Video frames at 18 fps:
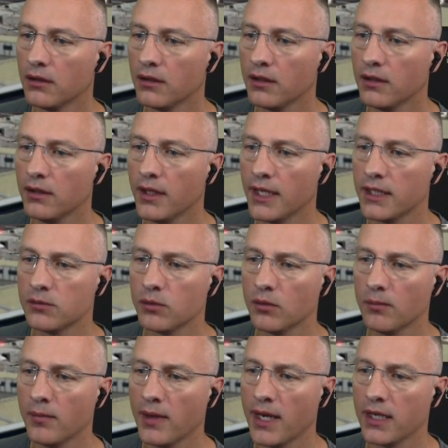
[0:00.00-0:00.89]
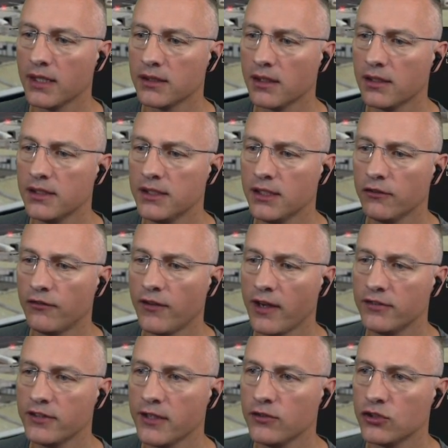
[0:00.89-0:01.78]
Next, Mac
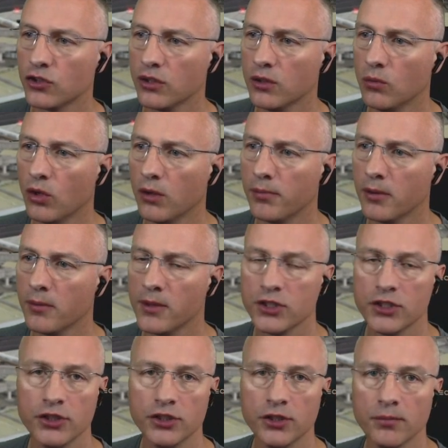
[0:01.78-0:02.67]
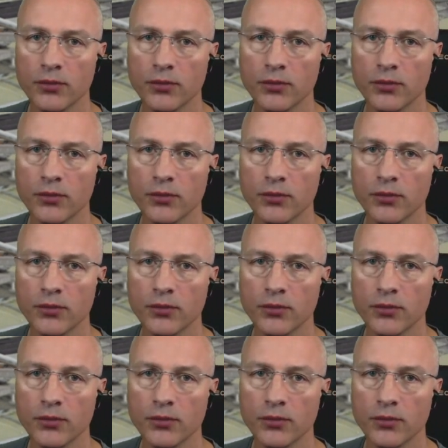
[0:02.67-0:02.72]
057 is going to want permission to move.